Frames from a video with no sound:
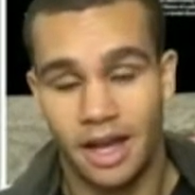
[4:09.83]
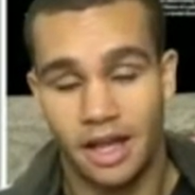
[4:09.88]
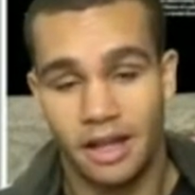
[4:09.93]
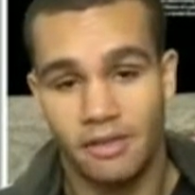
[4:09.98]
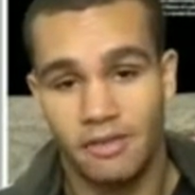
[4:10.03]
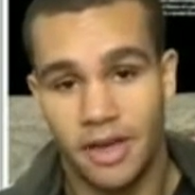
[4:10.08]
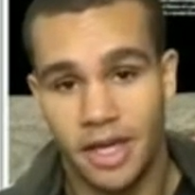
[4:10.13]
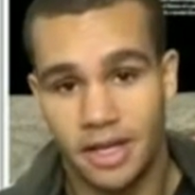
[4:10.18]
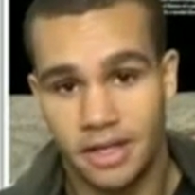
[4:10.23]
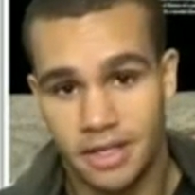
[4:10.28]

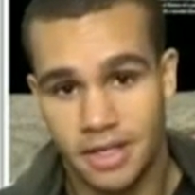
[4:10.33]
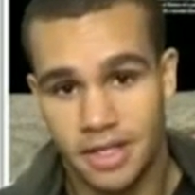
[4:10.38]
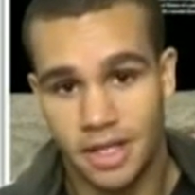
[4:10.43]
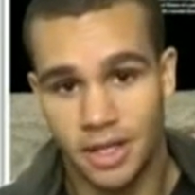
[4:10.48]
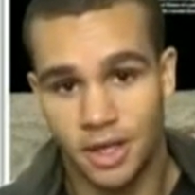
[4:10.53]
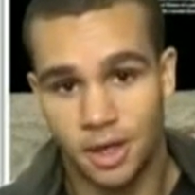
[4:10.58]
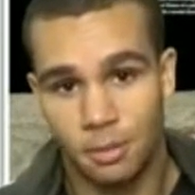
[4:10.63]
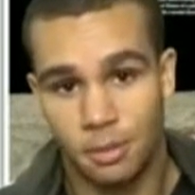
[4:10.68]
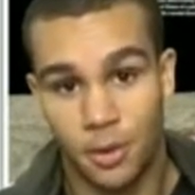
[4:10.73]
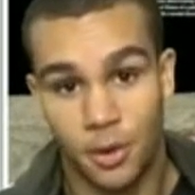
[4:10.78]
elevated
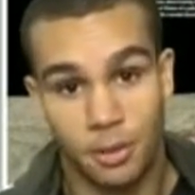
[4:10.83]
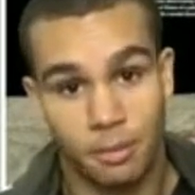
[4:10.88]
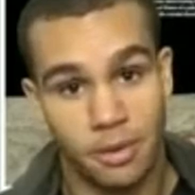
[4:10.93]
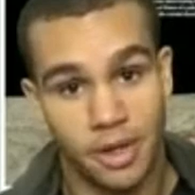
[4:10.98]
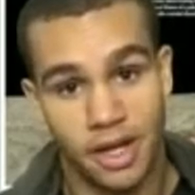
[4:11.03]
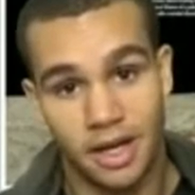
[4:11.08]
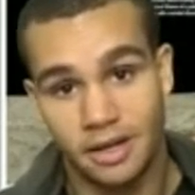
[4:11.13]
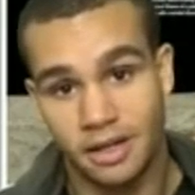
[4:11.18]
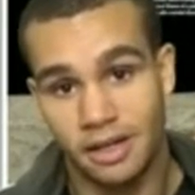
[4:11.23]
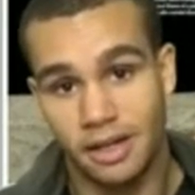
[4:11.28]
serum or
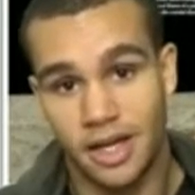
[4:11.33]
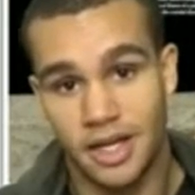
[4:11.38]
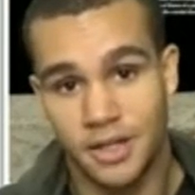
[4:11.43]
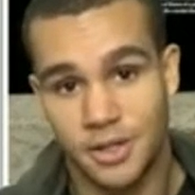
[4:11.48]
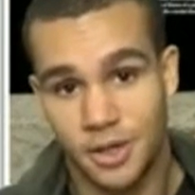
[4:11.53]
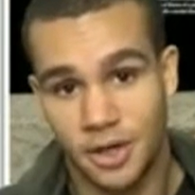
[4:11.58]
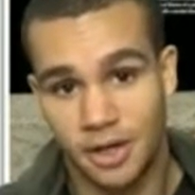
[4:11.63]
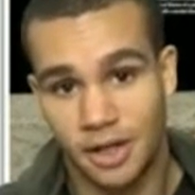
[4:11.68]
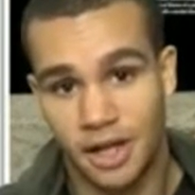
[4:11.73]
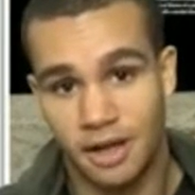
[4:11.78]
blood
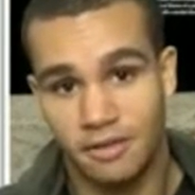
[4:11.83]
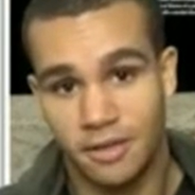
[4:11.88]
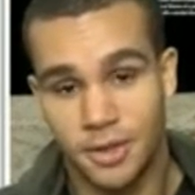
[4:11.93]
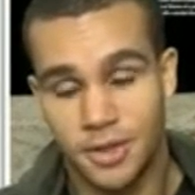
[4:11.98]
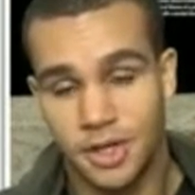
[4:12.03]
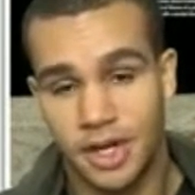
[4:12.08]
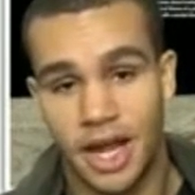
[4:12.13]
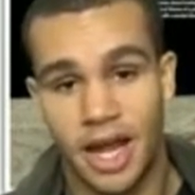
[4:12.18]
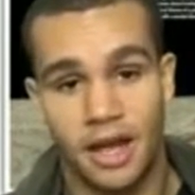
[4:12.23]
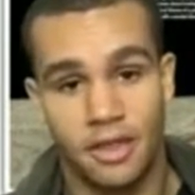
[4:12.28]
cholesterol
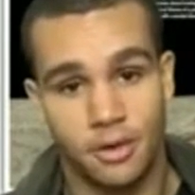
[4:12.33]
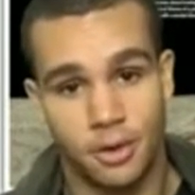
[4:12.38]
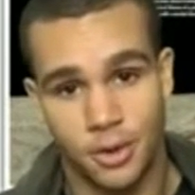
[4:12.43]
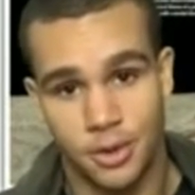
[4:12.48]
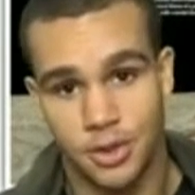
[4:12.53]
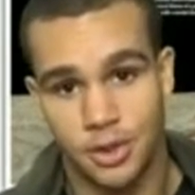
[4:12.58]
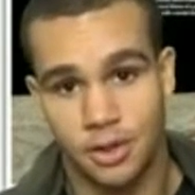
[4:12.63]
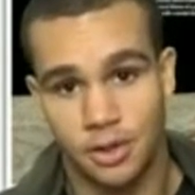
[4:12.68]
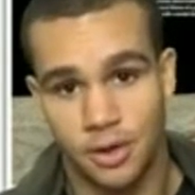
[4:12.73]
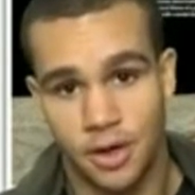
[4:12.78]
levels, and
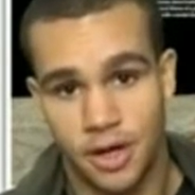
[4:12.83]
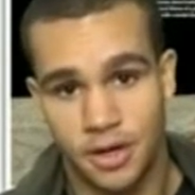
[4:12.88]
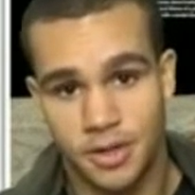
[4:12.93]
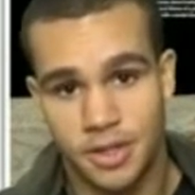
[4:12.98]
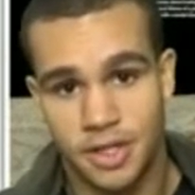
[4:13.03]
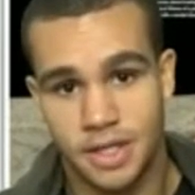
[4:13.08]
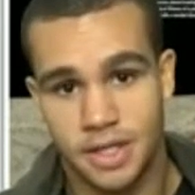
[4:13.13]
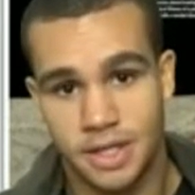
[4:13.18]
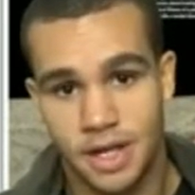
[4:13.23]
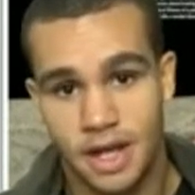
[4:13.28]

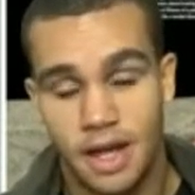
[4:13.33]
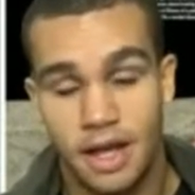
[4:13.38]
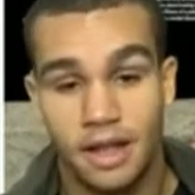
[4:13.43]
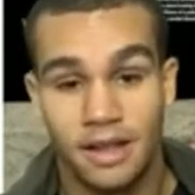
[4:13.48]
atherosclerosis